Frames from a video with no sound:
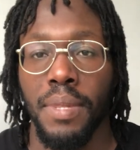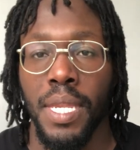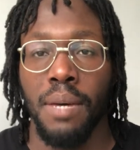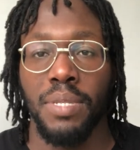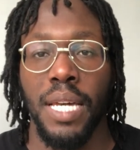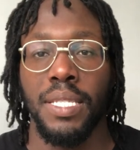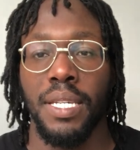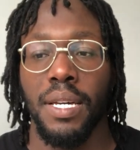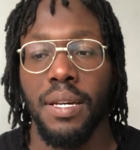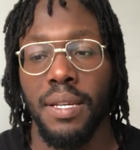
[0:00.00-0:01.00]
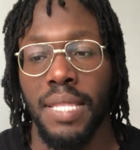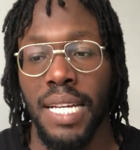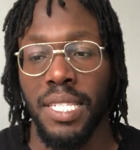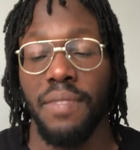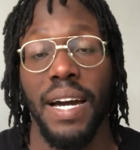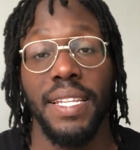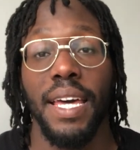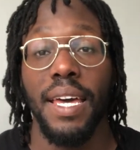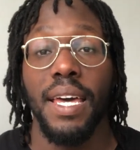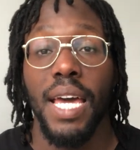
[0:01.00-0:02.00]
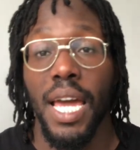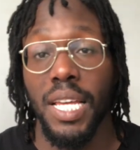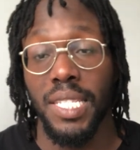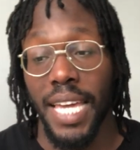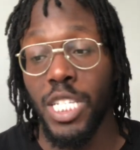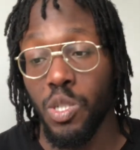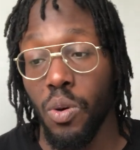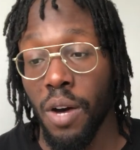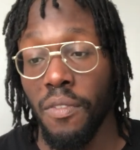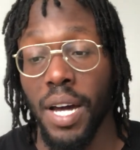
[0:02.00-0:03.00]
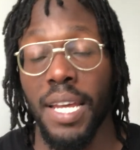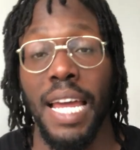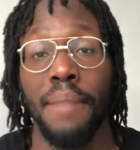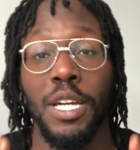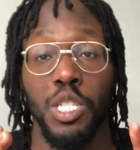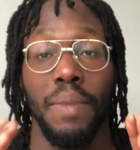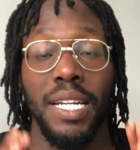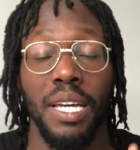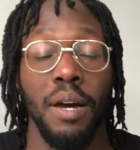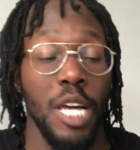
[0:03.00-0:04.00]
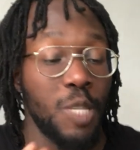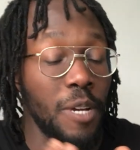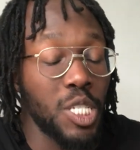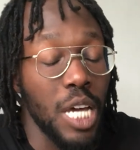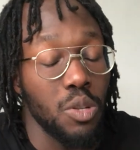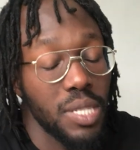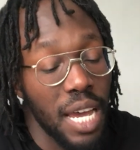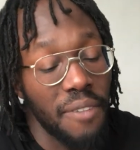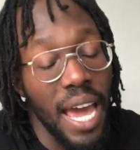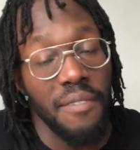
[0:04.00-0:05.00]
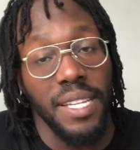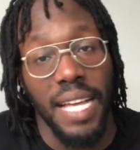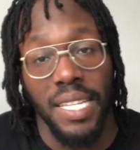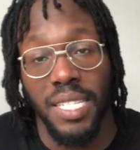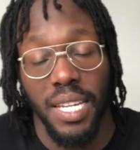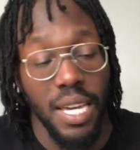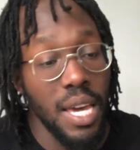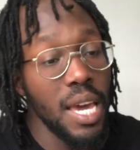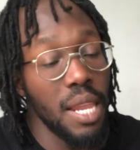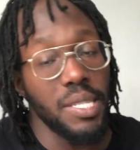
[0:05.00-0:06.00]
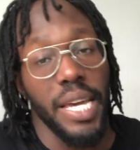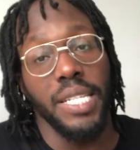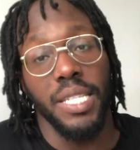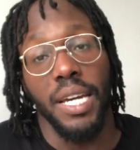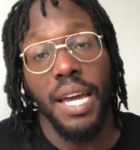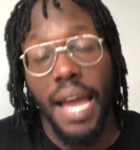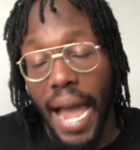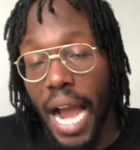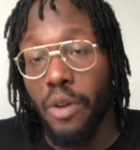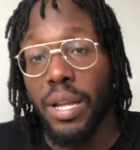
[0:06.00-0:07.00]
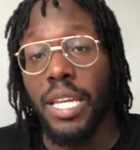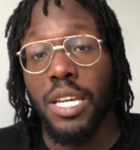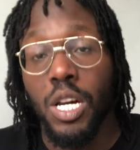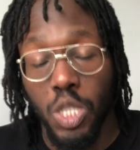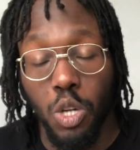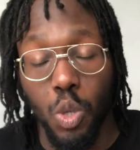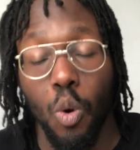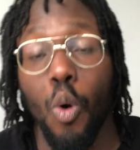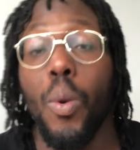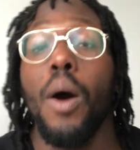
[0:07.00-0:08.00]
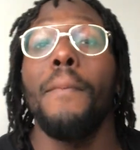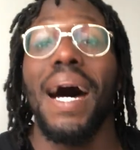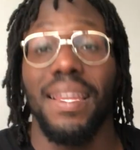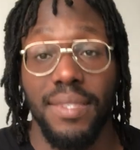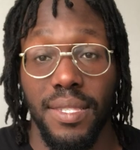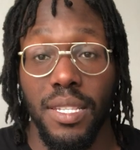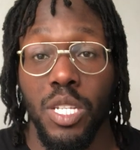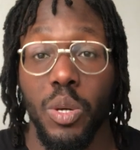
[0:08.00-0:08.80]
You know what I'm saying to you? That's it right there. And a schedule of God, and I make sure my time, schedule time for every task. You know what I'm saying to you? Accurately, so it's all well balanced.